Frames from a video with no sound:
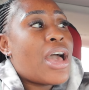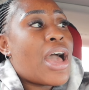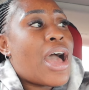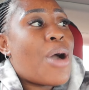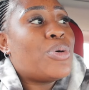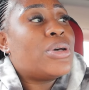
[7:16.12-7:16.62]

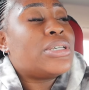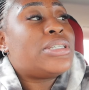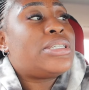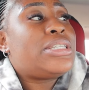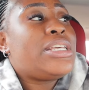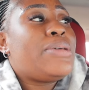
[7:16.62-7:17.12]
I was
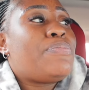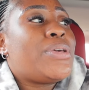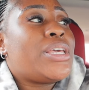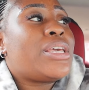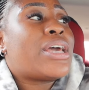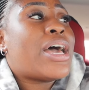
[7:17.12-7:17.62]

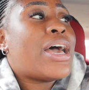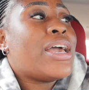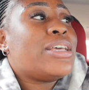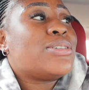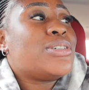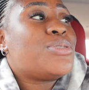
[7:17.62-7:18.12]
sleeping,
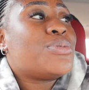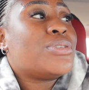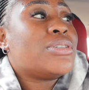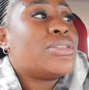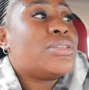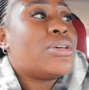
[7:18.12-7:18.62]
guys, when she
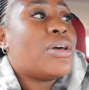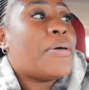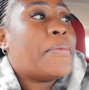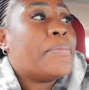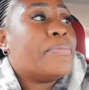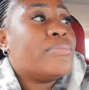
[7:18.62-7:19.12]
was
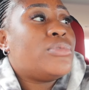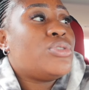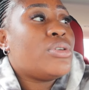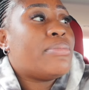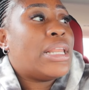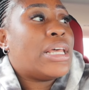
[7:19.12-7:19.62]

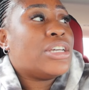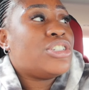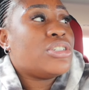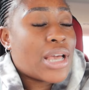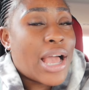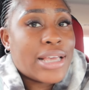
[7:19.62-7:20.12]
doing my
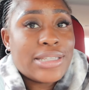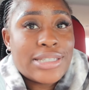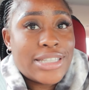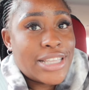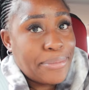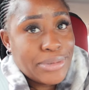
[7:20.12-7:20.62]
lashes. I
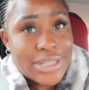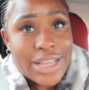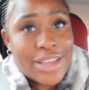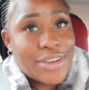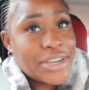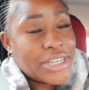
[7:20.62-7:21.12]
slept
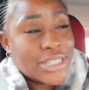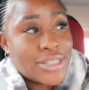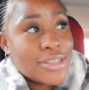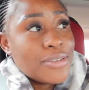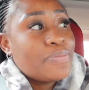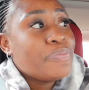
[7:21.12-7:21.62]
like
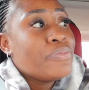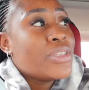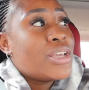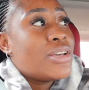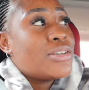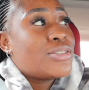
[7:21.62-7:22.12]
crazy,
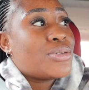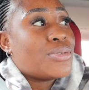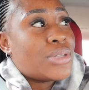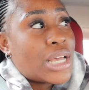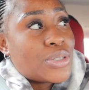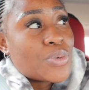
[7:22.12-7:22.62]

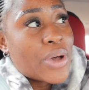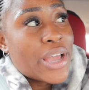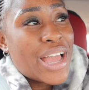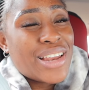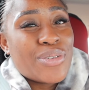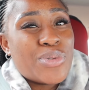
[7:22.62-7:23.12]
so that's why.
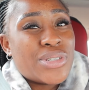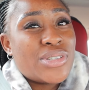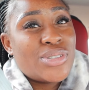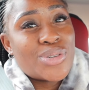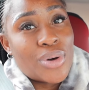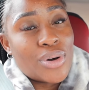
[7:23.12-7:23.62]
And it was so